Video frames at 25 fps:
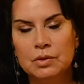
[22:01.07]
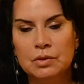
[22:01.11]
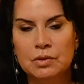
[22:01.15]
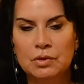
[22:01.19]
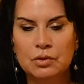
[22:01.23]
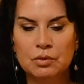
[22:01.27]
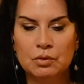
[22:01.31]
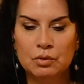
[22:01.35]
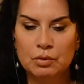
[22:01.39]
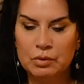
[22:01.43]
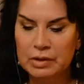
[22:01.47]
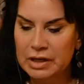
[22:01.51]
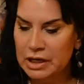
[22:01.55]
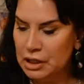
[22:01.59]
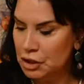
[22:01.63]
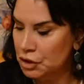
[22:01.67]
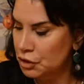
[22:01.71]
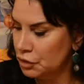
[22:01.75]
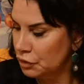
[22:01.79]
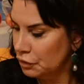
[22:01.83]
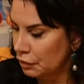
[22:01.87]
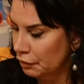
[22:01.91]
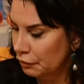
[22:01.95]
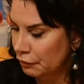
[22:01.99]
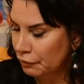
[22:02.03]
You
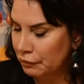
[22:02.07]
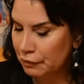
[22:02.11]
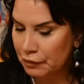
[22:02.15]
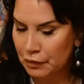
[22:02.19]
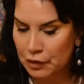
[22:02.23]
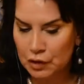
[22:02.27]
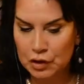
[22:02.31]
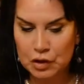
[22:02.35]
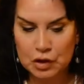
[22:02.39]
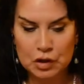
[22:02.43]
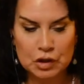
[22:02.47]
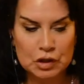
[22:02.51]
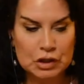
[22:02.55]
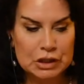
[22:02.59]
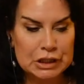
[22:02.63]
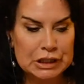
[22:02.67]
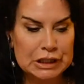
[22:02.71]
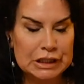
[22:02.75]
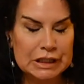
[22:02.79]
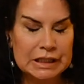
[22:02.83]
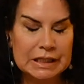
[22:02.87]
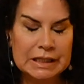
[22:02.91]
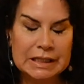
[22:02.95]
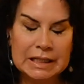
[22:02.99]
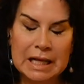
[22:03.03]
reach for your
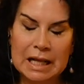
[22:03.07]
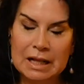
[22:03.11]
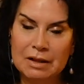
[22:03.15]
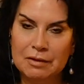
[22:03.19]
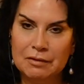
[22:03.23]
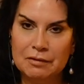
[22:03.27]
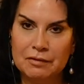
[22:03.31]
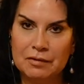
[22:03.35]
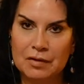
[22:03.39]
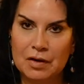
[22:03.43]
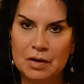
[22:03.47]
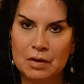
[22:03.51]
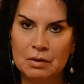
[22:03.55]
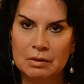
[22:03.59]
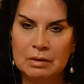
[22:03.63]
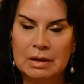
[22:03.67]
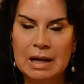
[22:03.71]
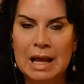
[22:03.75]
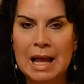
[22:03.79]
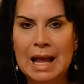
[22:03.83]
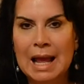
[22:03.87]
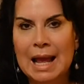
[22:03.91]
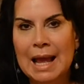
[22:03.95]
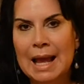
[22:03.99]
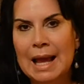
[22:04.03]
cell phone,
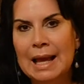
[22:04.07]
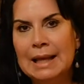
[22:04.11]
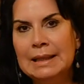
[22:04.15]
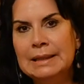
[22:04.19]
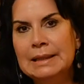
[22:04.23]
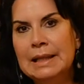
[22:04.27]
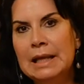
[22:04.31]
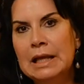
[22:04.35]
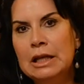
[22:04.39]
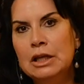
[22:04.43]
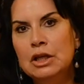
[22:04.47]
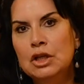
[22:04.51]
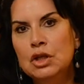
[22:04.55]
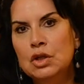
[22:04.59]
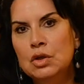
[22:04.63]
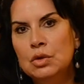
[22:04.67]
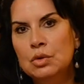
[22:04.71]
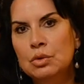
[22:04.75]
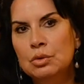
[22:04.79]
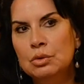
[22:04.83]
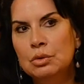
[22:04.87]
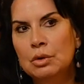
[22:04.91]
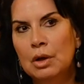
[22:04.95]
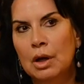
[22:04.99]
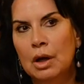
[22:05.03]
and then
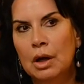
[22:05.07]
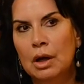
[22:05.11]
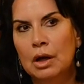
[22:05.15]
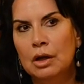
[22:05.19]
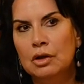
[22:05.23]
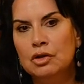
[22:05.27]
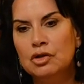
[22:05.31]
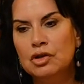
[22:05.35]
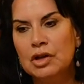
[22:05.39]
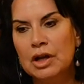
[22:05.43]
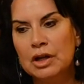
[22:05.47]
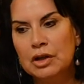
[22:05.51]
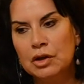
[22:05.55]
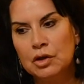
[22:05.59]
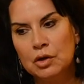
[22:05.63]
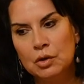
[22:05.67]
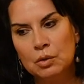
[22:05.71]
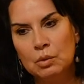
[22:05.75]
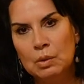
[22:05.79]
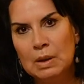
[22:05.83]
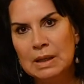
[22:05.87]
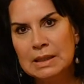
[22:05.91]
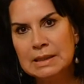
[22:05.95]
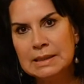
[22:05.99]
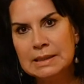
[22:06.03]
you check
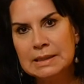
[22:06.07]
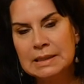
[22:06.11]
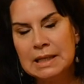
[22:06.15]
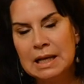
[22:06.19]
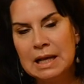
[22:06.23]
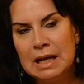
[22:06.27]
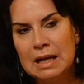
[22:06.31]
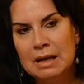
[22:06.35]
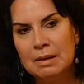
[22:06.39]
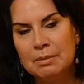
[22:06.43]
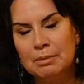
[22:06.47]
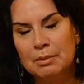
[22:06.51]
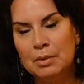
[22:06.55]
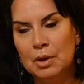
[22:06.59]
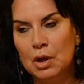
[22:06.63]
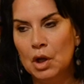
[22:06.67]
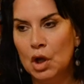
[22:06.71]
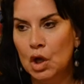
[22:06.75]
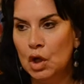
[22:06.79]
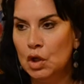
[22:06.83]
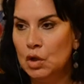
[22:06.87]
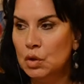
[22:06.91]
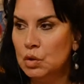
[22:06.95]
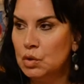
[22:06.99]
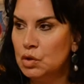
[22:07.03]
your WhatsApp,
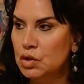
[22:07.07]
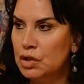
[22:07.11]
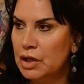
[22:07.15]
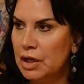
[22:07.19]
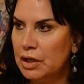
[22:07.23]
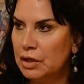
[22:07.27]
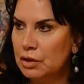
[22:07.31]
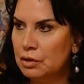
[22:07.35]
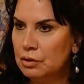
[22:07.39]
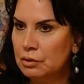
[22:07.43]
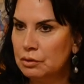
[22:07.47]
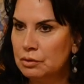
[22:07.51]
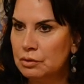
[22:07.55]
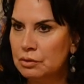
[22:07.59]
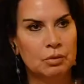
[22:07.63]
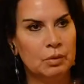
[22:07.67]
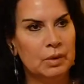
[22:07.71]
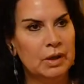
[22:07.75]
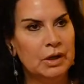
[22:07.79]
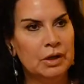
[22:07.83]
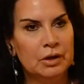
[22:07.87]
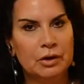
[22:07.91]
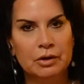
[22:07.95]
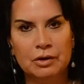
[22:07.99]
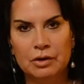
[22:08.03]
you check your
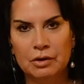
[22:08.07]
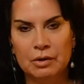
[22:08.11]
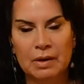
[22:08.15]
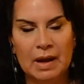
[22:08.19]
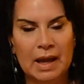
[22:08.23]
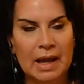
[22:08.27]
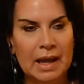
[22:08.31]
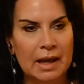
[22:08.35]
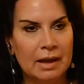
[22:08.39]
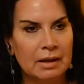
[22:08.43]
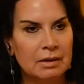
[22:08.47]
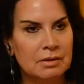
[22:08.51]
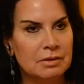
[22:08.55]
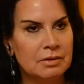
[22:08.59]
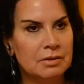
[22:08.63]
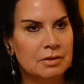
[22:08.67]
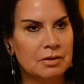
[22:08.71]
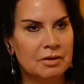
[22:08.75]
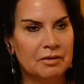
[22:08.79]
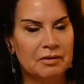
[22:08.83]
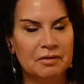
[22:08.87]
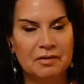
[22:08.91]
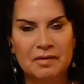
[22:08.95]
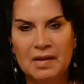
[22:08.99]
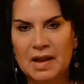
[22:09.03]
Twitter, your X,
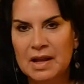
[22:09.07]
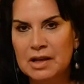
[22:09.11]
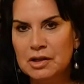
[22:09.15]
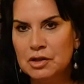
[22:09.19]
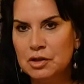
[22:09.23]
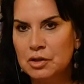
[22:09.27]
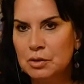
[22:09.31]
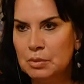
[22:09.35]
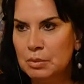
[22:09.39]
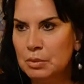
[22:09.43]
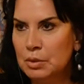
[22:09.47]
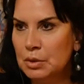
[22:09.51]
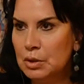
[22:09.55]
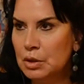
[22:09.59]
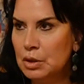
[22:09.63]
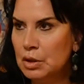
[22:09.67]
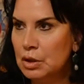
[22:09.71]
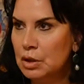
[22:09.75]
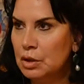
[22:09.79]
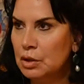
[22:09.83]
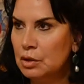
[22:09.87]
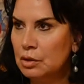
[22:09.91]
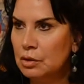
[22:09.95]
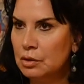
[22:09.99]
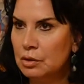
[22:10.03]
your
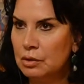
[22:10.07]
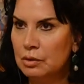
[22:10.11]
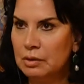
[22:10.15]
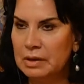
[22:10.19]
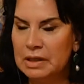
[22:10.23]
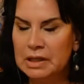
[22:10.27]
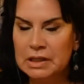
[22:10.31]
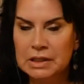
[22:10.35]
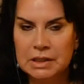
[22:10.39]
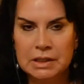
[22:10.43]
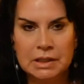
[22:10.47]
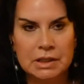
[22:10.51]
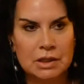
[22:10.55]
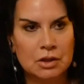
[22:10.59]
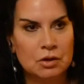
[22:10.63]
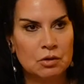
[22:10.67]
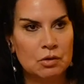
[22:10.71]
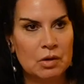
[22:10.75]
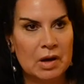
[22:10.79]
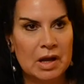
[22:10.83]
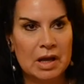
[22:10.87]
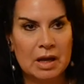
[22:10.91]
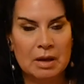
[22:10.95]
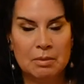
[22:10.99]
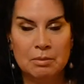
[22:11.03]
Facebook, your
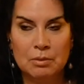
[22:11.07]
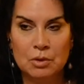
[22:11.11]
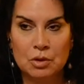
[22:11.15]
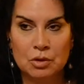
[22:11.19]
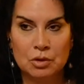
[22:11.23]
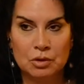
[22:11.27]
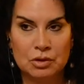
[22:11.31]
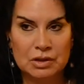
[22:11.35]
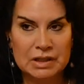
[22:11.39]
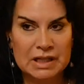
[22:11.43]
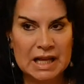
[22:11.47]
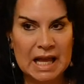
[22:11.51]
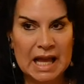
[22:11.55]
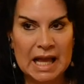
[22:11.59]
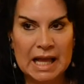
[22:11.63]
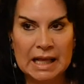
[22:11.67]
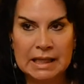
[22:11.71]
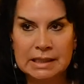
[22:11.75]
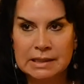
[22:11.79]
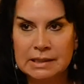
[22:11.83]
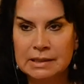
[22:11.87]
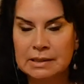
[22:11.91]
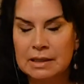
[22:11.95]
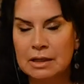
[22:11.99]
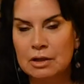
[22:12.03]
Instagram, your
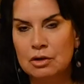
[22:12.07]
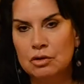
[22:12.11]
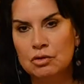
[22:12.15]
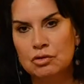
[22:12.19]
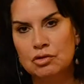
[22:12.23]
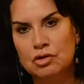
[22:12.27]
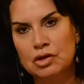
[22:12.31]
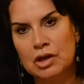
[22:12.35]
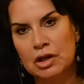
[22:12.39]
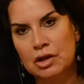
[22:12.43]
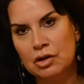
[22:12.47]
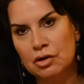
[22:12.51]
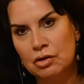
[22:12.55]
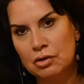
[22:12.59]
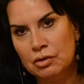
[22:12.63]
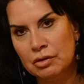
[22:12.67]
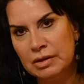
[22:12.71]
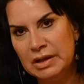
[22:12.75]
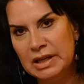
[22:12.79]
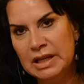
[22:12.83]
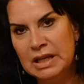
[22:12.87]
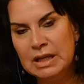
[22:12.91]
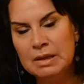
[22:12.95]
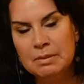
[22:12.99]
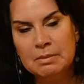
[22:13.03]
text, then you check your
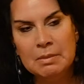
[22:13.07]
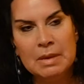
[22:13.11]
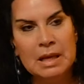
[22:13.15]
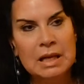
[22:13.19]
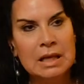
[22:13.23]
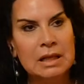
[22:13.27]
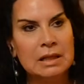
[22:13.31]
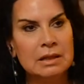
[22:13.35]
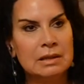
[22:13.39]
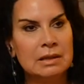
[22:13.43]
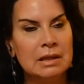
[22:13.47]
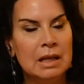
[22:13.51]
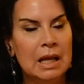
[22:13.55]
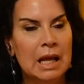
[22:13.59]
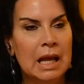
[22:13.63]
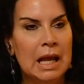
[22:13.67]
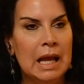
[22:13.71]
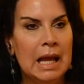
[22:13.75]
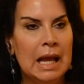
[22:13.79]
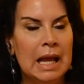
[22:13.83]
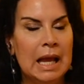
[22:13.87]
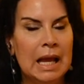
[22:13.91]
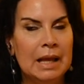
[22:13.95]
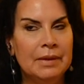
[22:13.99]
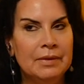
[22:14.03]
email,
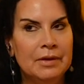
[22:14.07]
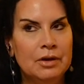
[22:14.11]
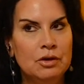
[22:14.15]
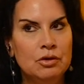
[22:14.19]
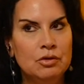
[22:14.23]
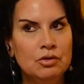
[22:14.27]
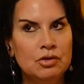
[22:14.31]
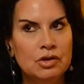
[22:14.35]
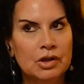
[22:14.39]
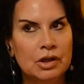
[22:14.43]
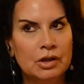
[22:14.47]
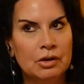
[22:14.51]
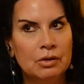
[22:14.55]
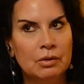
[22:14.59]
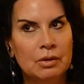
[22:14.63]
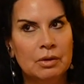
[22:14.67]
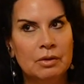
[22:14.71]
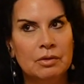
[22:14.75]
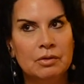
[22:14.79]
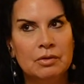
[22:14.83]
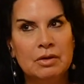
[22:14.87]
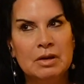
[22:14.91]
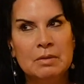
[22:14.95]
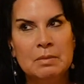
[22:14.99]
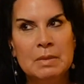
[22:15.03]
and then you check your
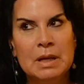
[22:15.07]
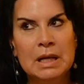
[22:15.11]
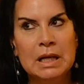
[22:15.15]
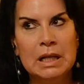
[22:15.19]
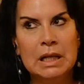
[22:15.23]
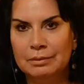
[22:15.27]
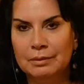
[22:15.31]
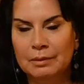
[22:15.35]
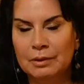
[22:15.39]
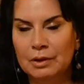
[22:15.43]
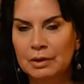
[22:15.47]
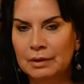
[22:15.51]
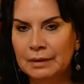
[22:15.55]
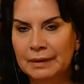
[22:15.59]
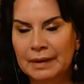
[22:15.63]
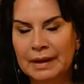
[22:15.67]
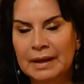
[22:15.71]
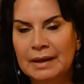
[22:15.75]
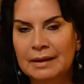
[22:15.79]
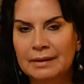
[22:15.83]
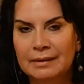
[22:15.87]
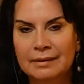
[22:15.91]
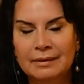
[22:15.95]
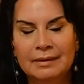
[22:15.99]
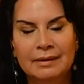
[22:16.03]
other email,
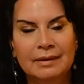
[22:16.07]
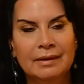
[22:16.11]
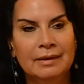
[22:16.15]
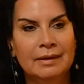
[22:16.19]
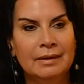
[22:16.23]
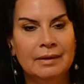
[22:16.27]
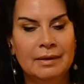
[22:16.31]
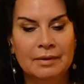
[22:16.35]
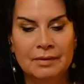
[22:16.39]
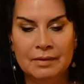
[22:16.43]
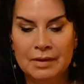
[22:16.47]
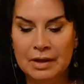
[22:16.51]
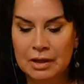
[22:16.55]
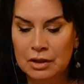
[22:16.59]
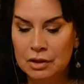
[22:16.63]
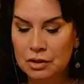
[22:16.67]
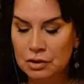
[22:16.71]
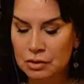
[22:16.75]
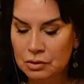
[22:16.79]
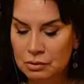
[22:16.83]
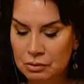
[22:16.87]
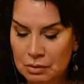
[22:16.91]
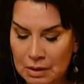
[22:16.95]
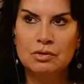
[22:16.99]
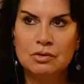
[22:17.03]
LinkedIn, and then
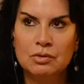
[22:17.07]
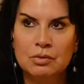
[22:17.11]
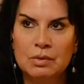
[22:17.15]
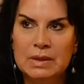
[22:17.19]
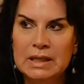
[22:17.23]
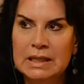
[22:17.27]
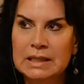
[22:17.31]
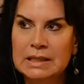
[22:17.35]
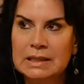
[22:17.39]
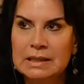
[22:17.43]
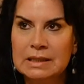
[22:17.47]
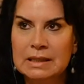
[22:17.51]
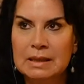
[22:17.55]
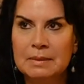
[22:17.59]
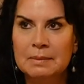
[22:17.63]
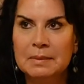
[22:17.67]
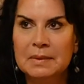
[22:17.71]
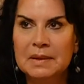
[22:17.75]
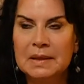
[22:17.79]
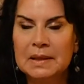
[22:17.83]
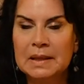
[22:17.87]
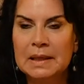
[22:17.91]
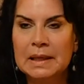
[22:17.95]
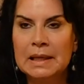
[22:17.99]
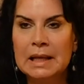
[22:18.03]
you tweet
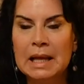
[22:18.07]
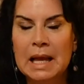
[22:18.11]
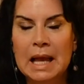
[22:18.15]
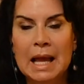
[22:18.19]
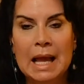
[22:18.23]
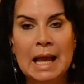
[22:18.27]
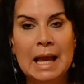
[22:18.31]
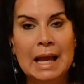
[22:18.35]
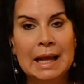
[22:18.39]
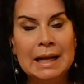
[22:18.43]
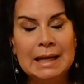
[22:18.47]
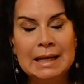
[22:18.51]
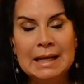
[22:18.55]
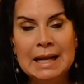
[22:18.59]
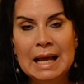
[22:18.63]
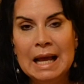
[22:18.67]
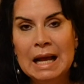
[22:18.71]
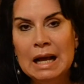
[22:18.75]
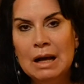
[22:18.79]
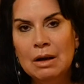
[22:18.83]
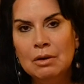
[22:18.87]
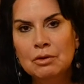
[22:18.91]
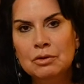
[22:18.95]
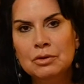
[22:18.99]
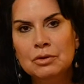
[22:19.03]
something. And
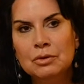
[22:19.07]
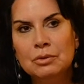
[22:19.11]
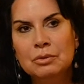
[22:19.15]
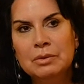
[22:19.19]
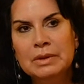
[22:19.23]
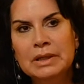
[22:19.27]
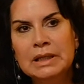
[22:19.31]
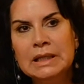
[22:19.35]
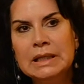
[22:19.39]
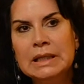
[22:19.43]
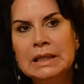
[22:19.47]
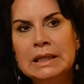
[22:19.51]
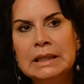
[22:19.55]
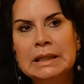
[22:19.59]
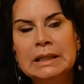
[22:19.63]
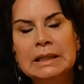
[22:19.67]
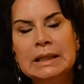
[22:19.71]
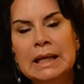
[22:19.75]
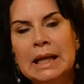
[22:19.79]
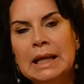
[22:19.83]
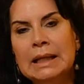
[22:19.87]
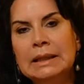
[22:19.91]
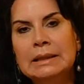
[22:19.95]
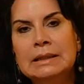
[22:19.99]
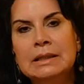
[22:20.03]
now you're really
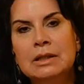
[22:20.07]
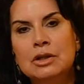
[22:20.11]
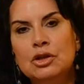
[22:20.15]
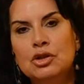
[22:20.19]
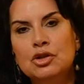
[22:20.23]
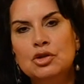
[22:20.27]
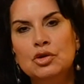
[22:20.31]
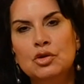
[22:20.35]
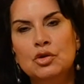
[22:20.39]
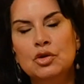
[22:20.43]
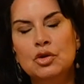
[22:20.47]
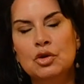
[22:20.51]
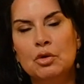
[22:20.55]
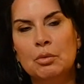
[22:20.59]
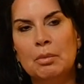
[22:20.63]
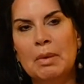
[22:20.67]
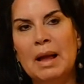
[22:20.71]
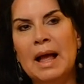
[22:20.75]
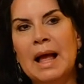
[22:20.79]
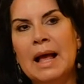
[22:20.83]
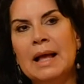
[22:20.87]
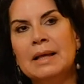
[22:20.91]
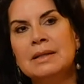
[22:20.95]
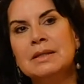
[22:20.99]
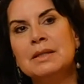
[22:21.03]
connected to your
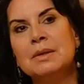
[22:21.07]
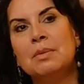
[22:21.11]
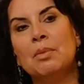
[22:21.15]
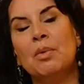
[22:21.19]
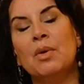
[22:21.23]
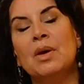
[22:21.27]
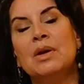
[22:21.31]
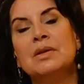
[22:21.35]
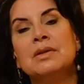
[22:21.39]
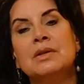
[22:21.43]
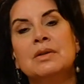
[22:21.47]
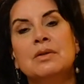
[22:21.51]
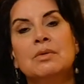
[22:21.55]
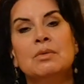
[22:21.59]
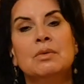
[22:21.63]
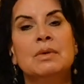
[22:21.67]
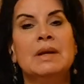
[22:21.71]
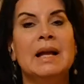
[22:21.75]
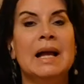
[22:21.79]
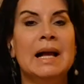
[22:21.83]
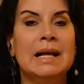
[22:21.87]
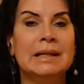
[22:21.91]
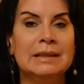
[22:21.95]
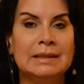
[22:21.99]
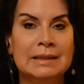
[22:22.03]
past, present
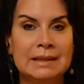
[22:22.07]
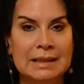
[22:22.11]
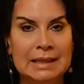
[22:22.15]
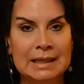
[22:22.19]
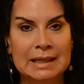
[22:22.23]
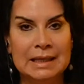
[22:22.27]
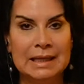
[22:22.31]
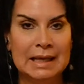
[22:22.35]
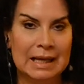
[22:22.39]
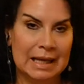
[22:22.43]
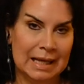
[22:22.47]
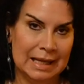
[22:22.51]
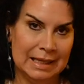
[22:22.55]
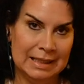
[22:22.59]
reality.